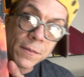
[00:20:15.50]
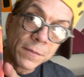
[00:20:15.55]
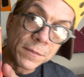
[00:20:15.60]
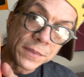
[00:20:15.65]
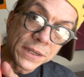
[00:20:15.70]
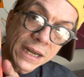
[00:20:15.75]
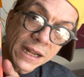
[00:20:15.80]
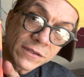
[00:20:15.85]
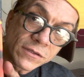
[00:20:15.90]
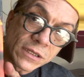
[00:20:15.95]

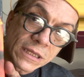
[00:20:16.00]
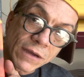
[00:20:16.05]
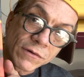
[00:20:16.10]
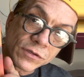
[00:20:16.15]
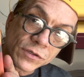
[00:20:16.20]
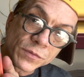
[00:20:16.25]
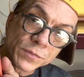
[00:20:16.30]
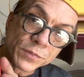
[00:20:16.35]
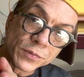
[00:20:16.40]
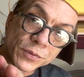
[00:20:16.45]
But I thought that
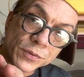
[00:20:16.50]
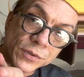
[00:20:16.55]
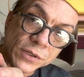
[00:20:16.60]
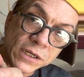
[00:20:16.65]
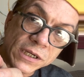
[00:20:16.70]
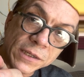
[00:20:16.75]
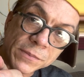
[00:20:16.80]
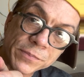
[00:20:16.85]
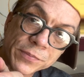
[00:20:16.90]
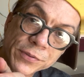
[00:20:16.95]
was
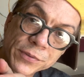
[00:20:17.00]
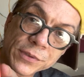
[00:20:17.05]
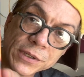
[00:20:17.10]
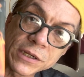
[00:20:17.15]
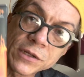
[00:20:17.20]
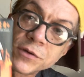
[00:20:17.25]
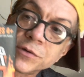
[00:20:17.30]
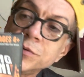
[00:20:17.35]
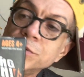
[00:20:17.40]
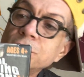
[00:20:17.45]

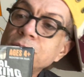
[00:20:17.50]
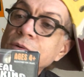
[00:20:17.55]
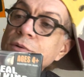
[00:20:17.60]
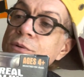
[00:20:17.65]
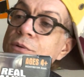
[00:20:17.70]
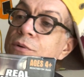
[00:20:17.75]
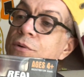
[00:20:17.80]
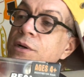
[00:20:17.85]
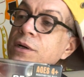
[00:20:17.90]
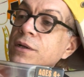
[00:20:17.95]
pretty cool.